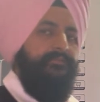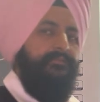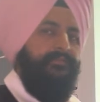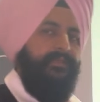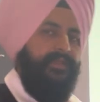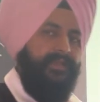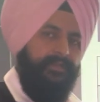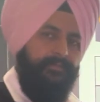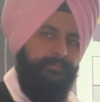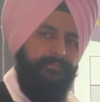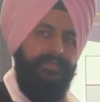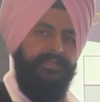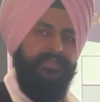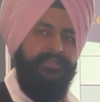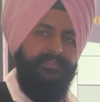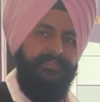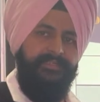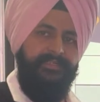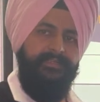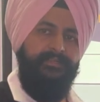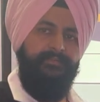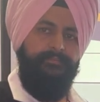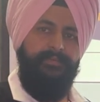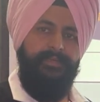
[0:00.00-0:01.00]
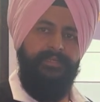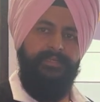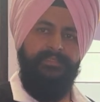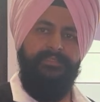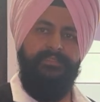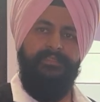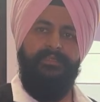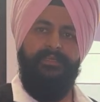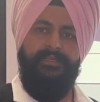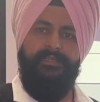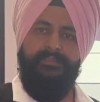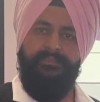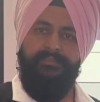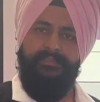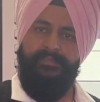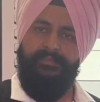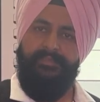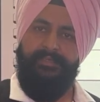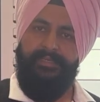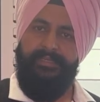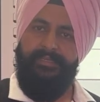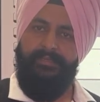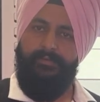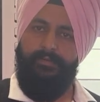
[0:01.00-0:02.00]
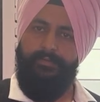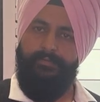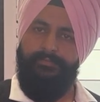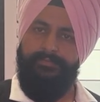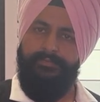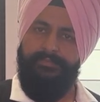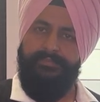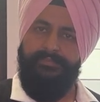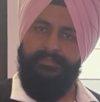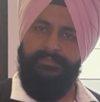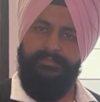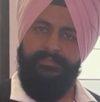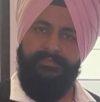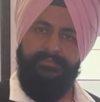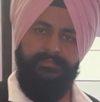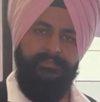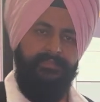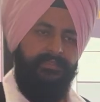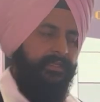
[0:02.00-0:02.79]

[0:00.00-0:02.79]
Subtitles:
well maintained by the other rank officers,